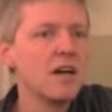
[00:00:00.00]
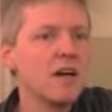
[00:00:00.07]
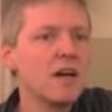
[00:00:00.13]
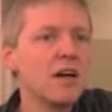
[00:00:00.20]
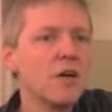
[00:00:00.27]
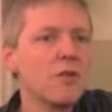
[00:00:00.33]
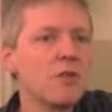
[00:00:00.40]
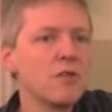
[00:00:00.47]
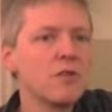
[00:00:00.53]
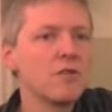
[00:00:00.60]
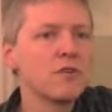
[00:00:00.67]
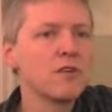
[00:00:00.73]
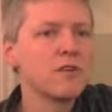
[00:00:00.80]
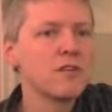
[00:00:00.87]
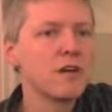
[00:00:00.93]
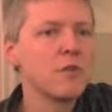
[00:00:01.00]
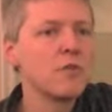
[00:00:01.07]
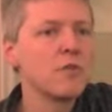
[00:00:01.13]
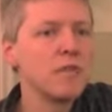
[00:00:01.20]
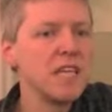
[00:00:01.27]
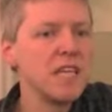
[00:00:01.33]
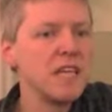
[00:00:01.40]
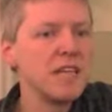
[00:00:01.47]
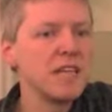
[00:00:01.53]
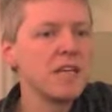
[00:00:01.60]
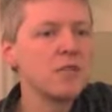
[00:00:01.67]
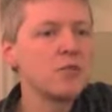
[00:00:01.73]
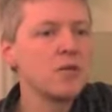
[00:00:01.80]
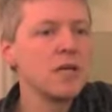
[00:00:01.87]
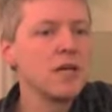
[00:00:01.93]
Will, for example, be that
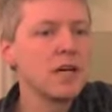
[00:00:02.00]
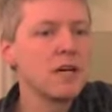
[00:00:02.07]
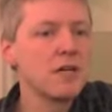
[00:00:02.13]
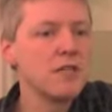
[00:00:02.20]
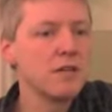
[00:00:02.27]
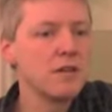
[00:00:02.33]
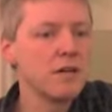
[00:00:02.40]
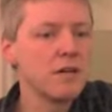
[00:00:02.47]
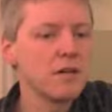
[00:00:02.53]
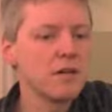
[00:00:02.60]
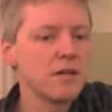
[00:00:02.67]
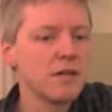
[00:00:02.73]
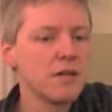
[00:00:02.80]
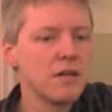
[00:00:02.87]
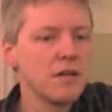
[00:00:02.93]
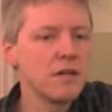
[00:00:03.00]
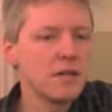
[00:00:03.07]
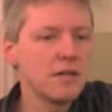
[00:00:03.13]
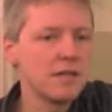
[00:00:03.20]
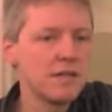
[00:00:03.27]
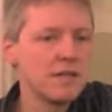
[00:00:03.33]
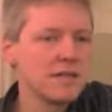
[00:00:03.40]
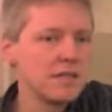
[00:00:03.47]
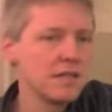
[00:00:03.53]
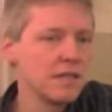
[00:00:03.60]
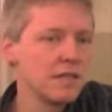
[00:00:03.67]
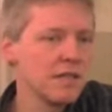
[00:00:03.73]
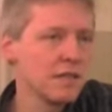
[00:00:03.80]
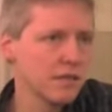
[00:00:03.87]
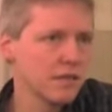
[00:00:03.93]
we have the
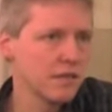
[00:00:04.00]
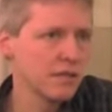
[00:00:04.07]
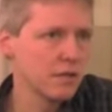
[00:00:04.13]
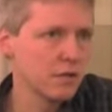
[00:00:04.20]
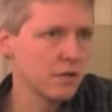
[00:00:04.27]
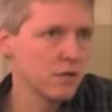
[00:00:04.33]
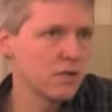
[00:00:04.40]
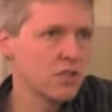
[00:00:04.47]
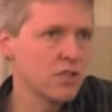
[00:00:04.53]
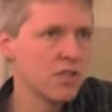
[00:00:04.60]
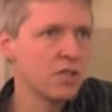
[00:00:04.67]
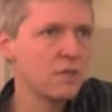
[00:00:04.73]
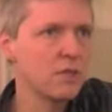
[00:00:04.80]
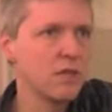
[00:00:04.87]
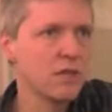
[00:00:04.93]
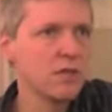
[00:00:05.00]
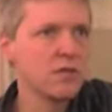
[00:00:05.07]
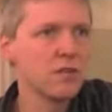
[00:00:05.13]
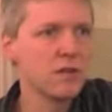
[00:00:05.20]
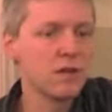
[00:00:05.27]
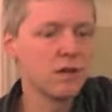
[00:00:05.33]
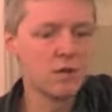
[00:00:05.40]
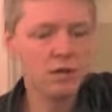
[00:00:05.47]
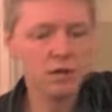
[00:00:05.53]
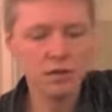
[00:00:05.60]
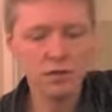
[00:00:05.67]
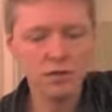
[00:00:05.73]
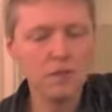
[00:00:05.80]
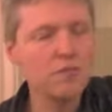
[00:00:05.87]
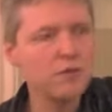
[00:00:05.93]
DC technology that we use in our
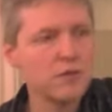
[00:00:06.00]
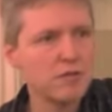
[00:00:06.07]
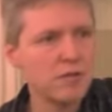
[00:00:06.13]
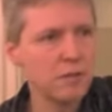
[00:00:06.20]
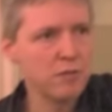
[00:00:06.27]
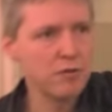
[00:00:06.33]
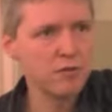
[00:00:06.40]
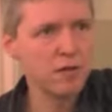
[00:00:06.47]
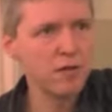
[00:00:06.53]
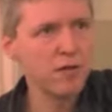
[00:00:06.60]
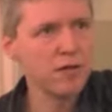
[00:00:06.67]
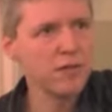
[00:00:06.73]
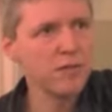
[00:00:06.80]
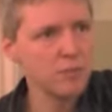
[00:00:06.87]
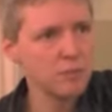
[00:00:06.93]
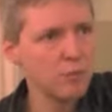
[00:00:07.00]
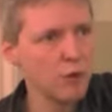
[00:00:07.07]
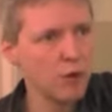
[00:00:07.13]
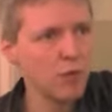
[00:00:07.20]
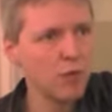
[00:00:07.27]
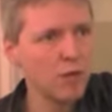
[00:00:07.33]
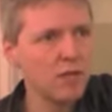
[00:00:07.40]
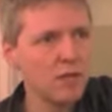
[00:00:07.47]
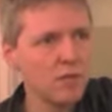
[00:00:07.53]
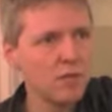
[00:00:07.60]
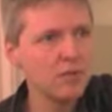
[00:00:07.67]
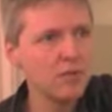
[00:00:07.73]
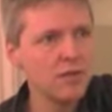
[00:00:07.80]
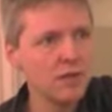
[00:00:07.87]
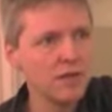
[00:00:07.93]
reference amplifiers, the Model 1
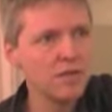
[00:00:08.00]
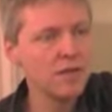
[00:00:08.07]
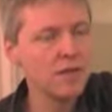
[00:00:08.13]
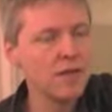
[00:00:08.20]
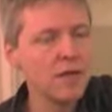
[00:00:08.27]
amplifiers,